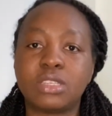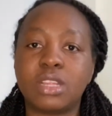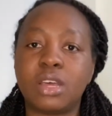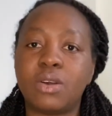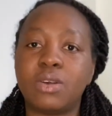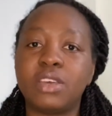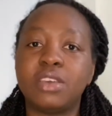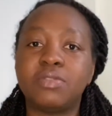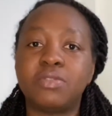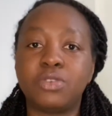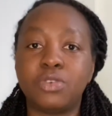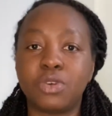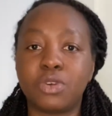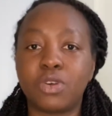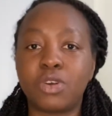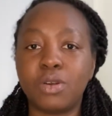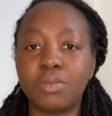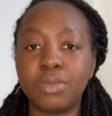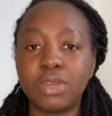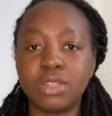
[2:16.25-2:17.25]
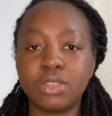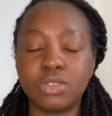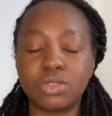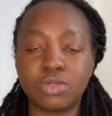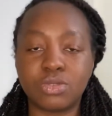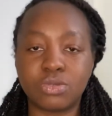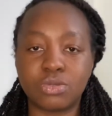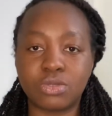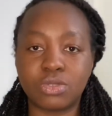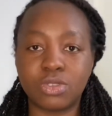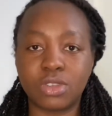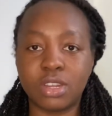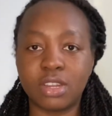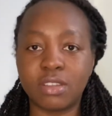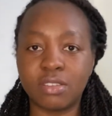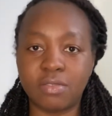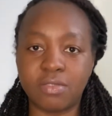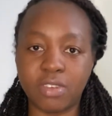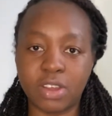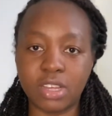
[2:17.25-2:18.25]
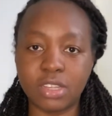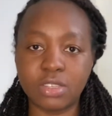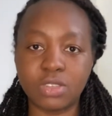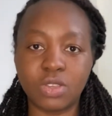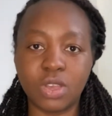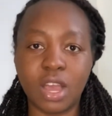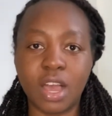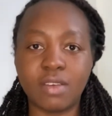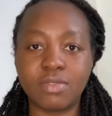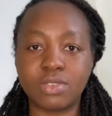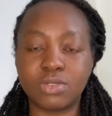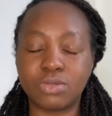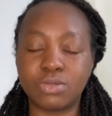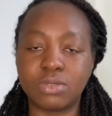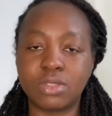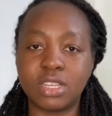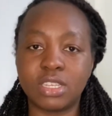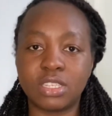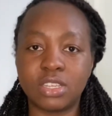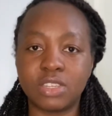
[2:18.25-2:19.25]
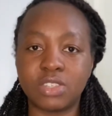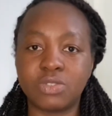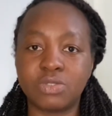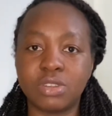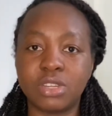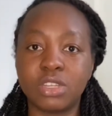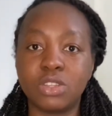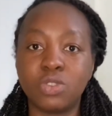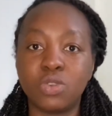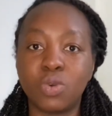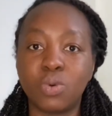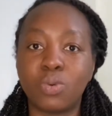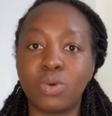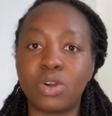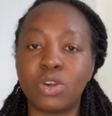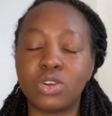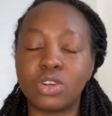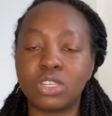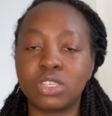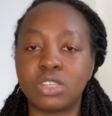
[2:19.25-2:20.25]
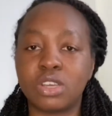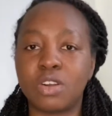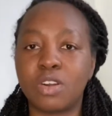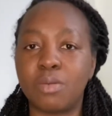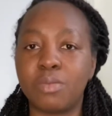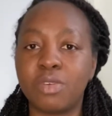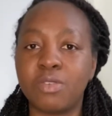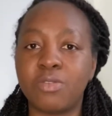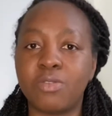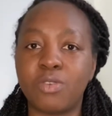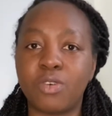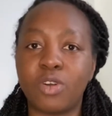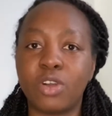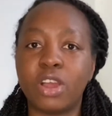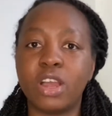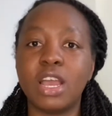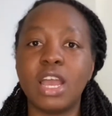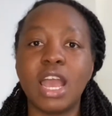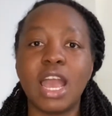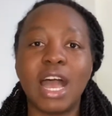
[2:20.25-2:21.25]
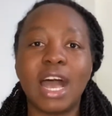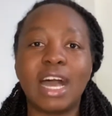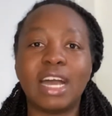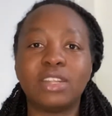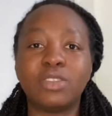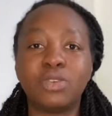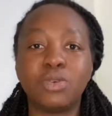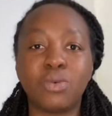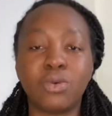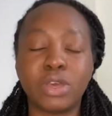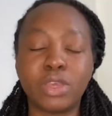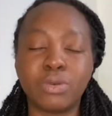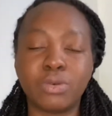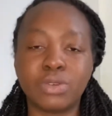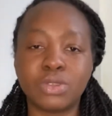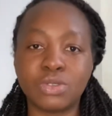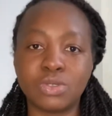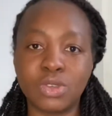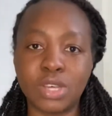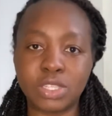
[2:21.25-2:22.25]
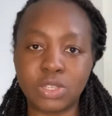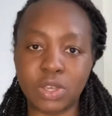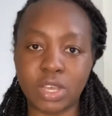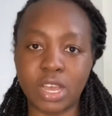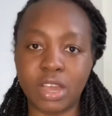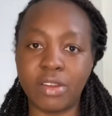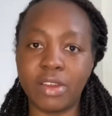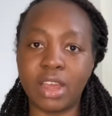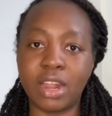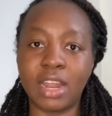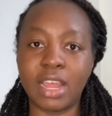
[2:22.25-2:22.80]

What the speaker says: Now, if you're coming to study in France, you have to necessarily know what course you're coming for and know what you want to do as your career.